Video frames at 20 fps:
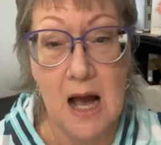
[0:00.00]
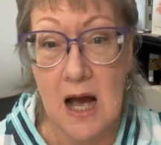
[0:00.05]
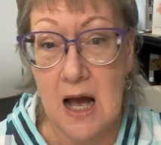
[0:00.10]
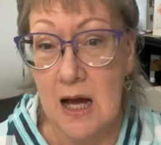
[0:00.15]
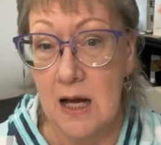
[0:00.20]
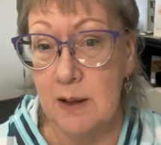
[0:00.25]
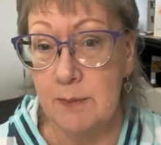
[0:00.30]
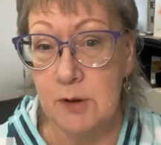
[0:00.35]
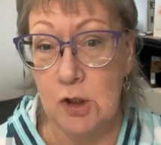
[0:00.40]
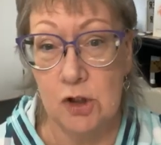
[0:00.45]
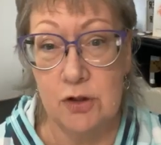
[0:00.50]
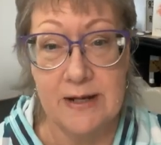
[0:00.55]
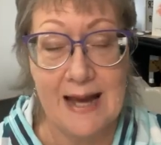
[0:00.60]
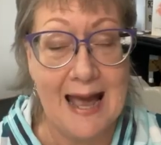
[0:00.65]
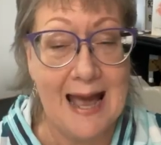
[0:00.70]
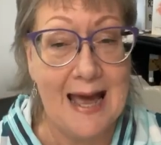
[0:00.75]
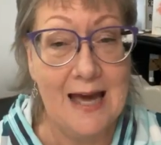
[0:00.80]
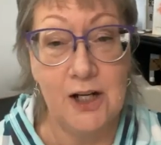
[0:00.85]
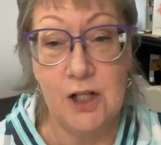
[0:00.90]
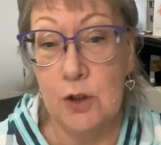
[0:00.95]
mom, your
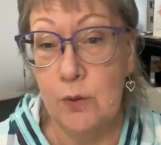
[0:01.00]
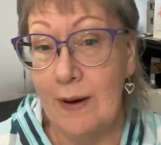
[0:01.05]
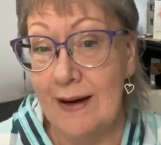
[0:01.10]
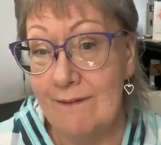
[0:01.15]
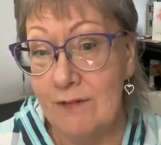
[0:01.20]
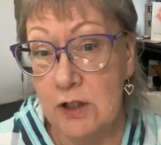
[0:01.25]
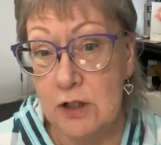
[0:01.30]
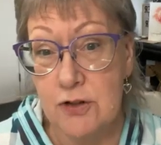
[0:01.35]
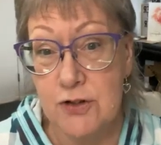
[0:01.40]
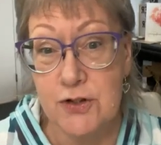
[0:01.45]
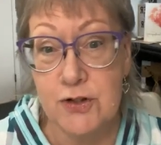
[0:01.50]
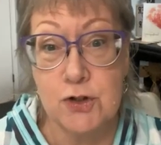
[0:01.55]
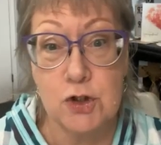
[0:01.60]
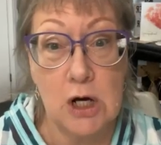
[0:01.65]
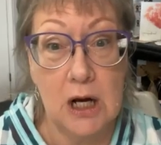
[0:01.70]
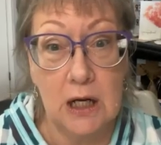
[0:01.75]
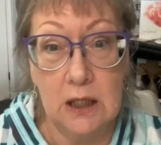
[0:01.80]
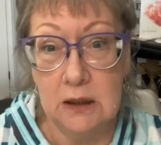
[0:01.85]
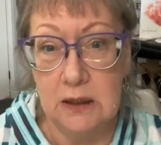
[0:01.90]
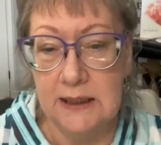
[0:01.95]
dad, whoever's
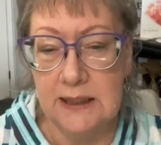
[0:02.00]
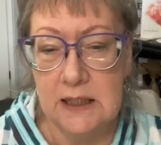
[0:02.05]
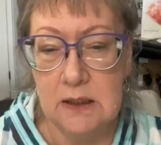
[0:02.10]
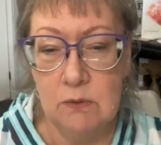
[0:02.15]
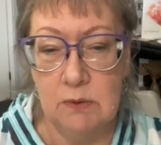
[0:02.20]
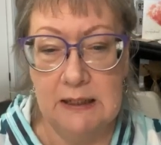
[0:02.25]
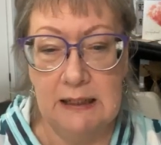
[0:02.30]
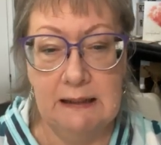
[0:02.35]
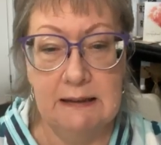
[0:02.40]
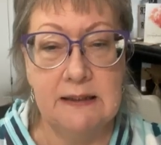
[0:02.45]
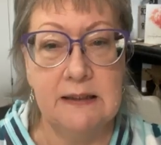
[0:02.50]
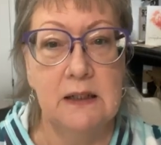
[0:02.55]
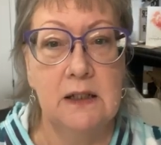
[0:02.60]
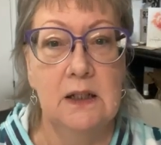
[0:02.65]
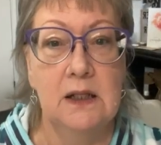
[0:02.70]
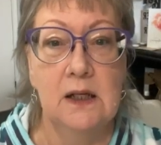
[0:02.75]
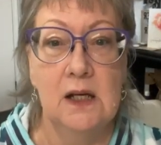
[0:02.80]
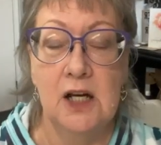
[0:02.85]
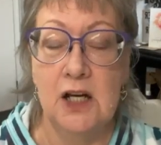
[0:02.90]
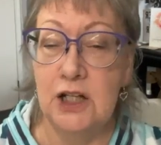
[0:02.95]
struggling with
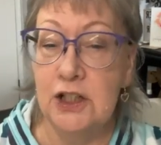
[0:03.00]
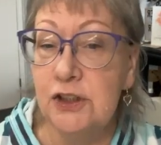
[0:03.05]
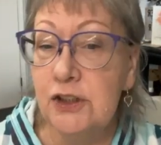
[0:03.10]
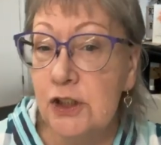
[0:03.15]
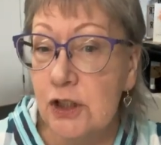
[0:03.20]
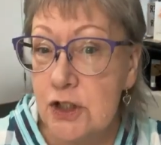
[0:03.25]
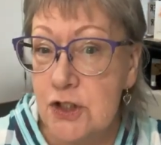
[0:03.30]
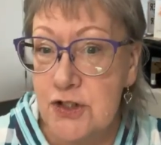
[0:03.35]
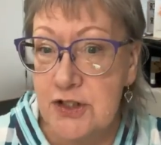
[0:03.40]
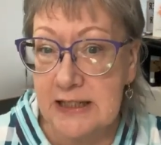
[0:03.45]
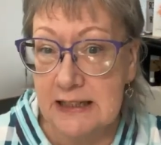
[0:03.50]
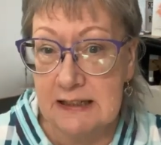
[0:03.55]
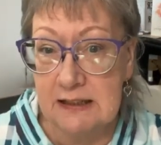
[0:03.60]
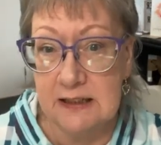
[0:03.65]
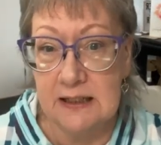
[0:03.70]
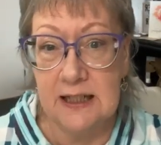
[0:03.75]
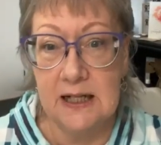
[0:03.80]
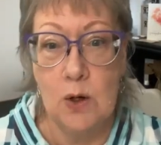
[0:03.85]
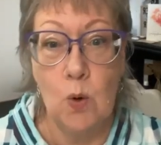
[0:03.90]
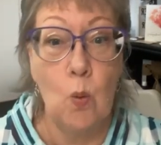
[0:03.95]

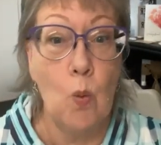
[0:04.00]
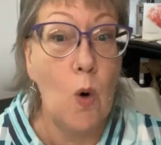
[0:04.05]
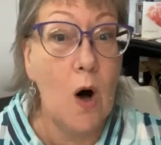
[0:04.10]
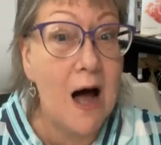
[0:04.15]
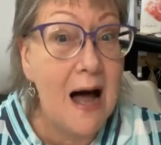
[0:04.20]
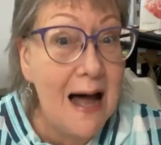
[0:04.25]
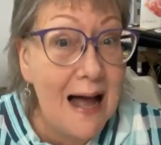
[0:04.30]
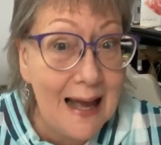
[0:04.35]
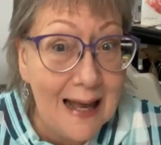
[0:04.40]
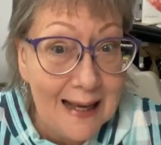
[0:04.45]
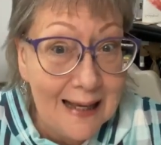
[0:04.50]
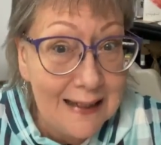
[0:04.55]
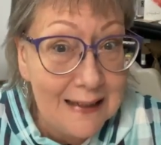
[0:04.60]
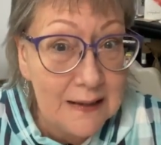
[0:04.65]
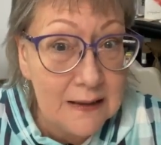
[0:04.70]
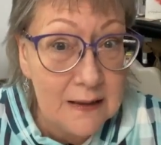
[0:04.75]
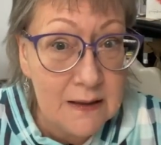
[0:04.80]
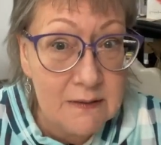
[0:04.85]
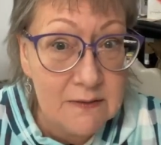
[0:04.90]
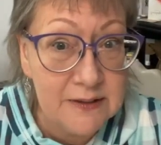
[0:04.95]
understanding
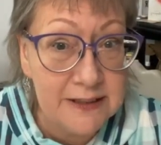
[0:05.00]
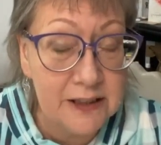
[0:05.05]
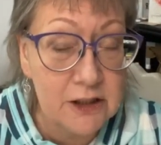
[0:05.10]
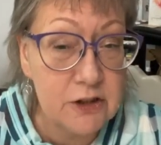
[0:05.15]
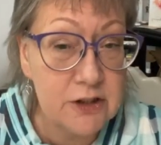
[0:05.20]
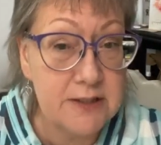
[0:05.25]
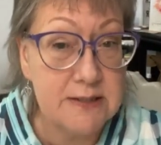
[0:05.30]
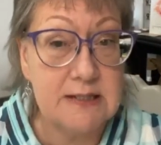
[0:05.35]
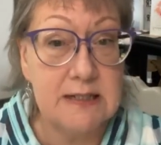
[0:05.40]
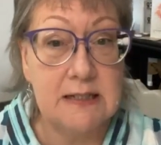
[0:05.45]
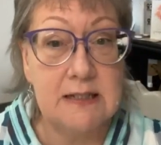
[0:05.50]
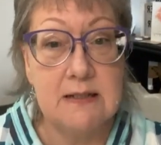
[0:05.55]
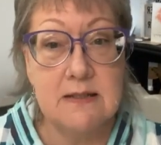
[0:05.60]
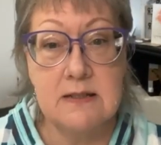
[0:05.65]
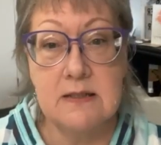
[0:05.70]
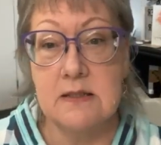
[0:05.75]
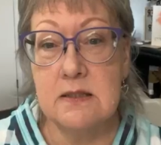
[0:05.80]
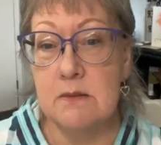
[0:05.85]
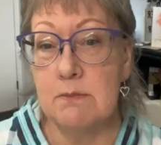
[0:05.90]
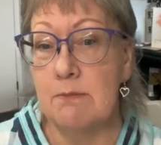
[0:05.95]
why their
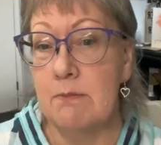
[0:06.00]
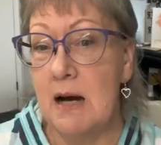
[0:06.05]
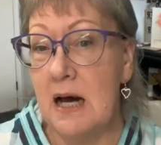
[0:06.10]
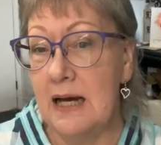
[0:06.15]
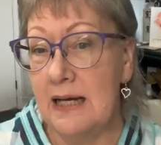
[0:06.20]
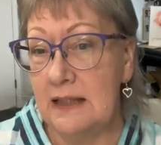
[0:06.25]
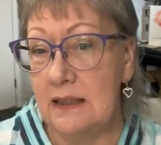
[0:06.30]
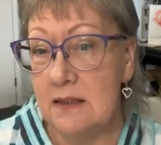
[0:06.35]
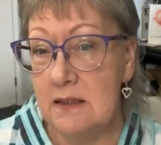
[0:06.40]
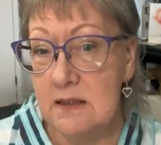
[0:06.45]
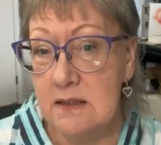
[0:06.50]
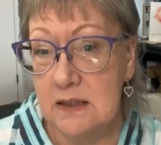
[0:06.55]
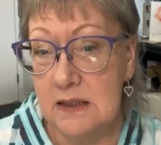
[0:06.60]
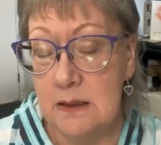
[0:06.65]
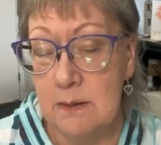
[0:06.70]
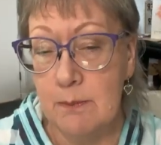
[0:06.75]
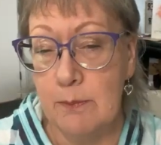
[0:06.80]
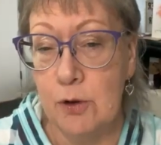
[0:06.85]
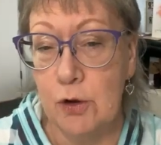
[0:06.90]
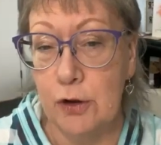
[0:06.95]
disease might
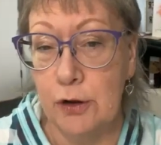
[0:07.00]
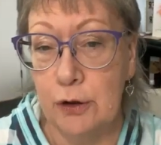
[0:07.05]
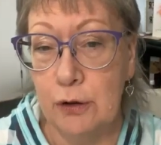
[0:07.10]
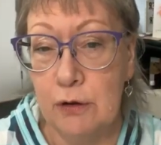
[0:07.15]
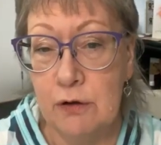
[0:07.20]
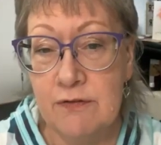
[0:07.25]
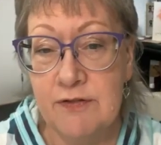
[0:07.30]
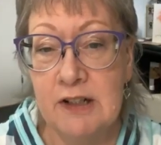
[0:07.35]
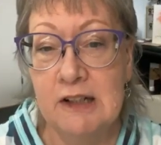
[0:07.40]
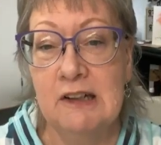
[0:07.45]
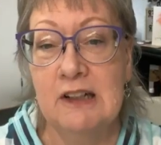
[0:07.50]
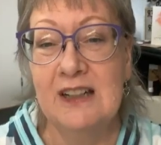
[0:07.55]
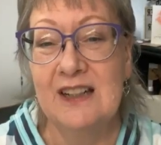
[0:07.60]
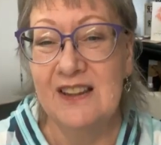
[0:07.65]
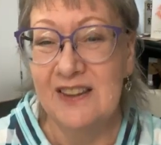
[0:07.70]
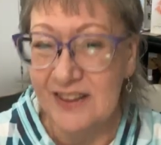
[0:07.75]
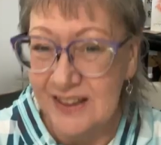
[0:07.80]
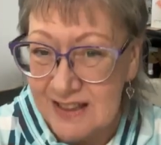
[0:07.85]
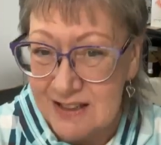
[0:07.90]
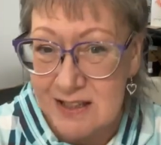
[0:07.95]
improve,
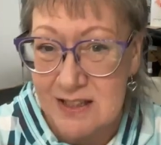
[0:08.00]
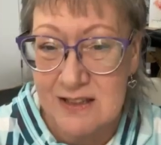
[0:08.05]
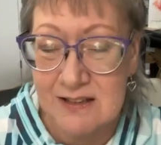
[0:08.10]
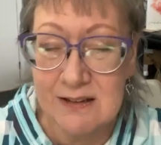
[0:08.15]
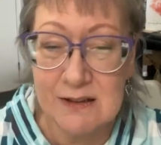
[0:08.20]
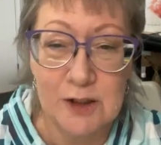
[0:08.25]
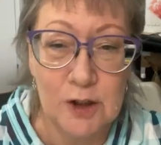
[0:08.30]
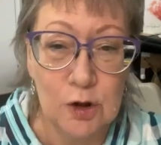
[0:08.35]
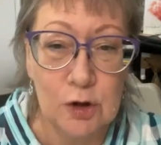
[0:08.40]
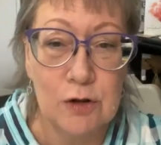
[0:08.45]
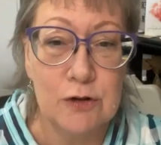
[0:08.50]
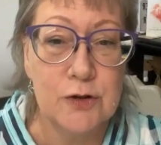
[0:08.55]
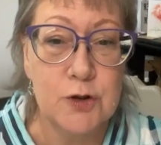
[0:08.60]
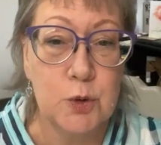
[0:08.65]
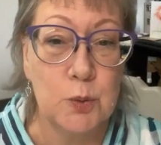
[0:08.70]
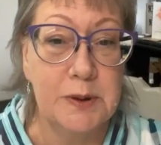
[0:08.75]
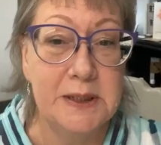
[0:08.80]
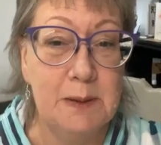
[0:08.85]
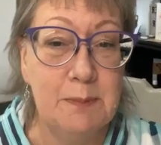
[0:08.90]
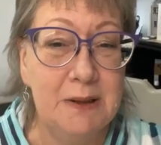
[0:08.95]
this
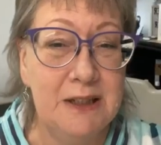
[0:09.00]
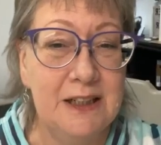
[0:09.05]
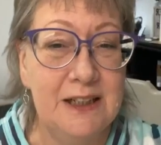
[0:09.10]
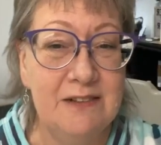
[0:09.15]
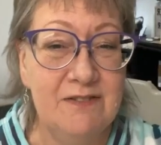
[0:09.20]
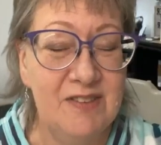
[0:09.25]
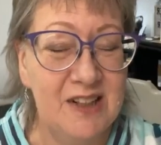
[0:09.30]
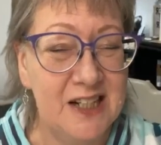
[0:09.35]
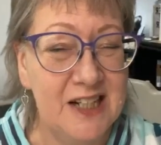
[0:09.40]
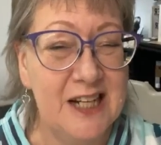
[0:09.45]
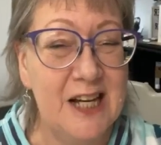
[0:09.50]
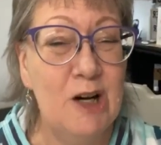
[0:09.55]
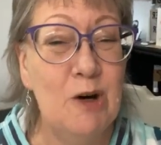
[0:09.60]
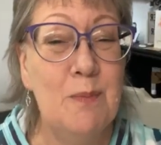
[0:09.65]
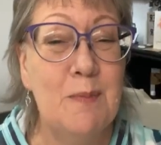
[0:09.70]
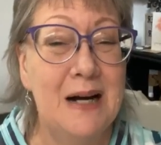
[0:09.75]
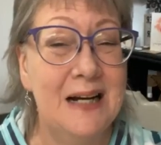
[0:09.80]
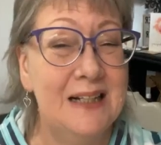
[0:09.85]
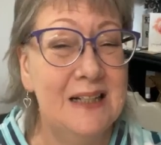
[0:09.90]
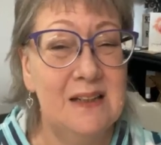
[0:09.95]
little 20-minute
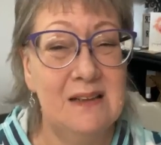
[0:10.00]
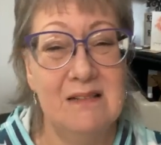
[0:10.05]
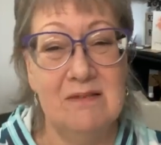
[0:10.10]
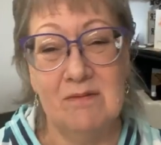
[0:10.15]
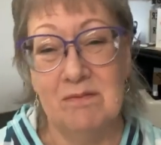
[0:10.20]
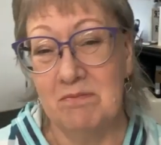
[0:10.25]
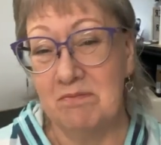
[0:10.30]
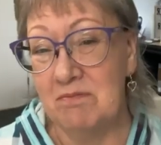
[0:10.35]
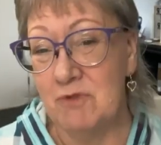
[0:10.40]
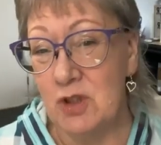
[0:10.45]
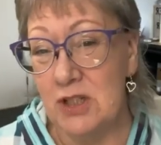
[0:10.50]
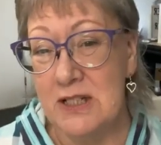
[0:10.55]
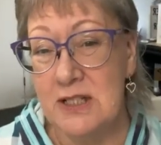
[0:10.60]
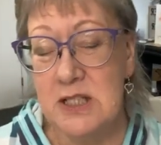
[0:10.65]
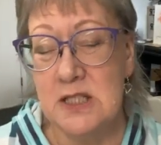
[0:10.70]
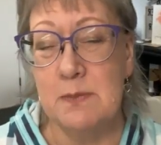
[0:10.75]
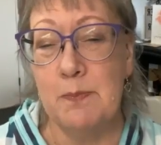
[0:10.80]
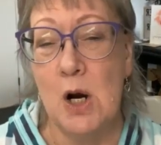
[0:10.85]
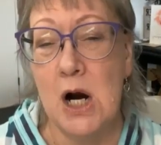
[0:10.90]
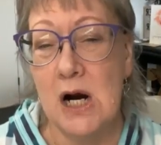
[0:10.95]
video might
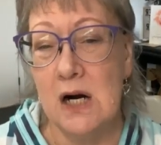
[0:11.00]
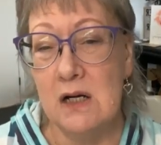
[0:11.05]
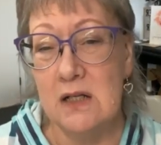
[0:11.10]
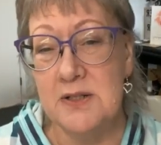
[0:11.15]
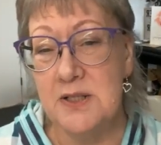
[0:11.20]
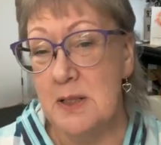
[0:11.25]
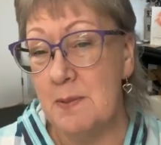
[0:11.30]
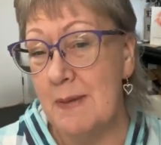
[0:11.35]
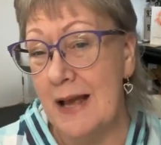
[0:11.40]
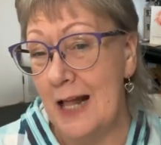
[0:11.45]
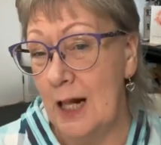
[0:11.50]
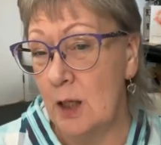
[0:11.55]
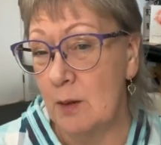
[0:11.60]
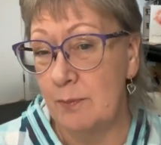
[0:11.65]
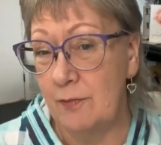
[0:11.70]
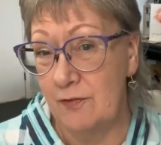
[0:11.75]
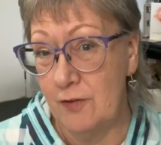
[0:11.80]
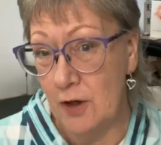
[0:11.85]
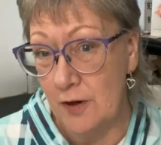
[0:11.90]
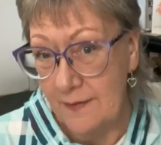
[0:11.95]
just spark some
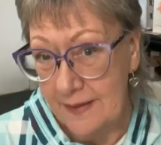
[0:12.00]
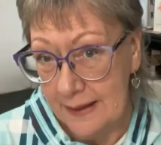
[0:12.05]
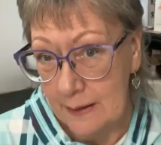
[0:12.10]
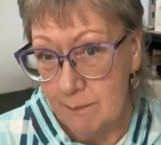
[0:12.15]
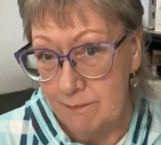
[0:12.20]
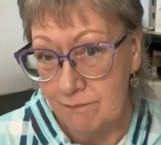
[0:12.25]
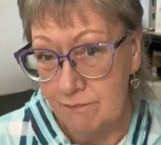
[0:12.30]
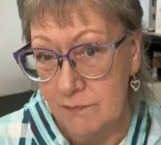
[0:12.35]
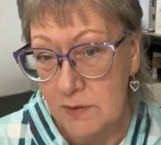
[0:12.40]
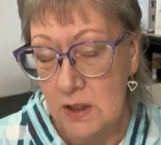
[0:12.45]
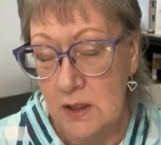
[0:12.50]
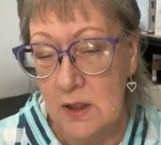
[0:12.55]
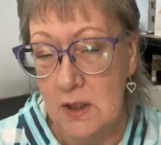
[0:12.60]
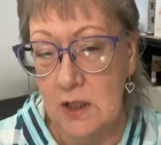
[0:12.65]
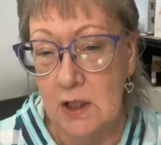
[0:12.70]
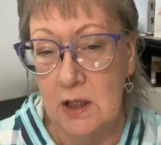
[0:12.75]
help for them.